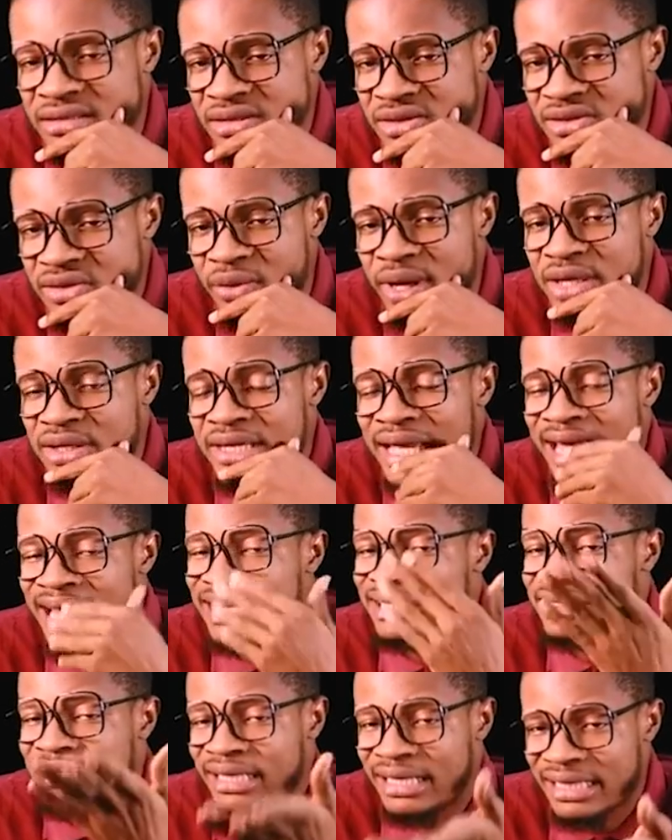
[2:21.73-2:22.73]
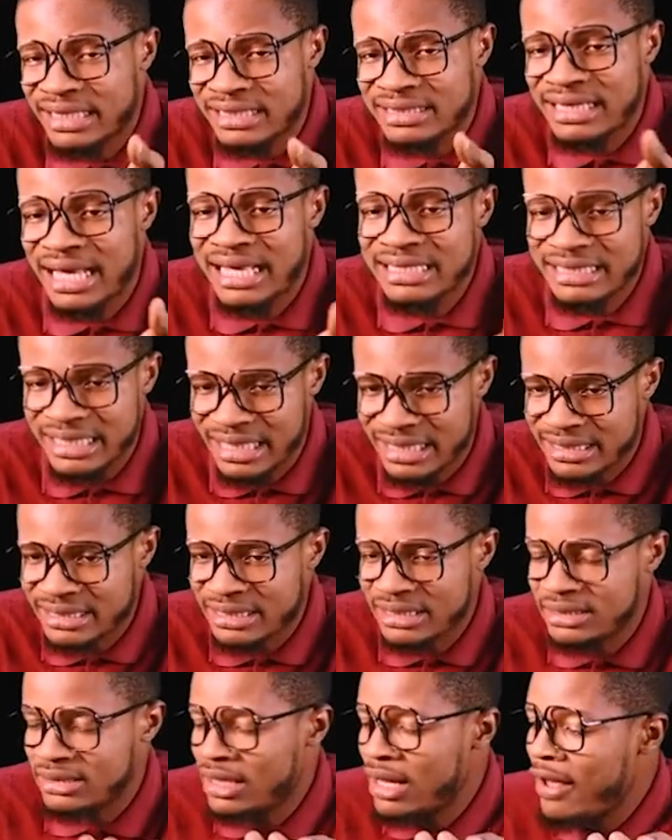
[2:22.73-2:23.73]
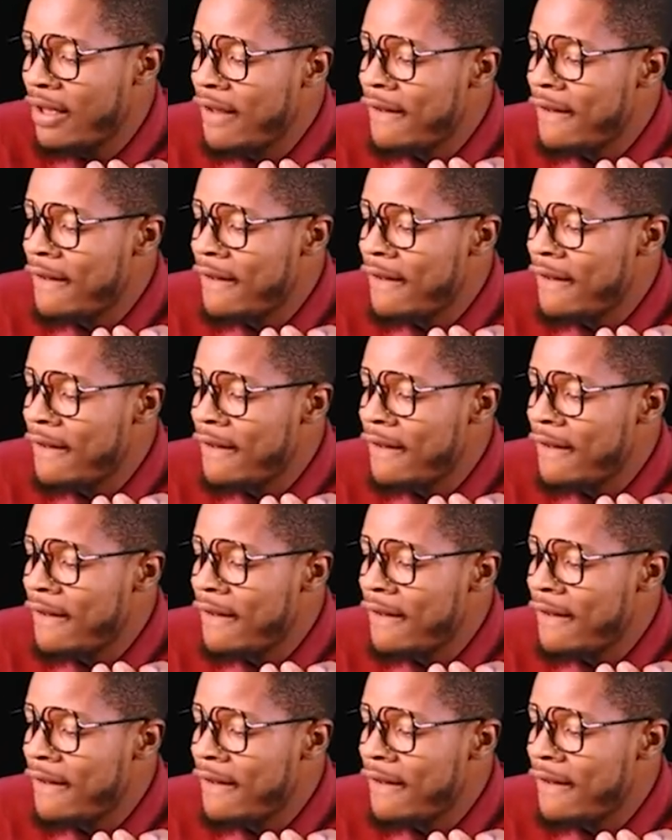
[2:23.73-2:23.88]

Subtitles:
So when you hear ethylene, that's ethane.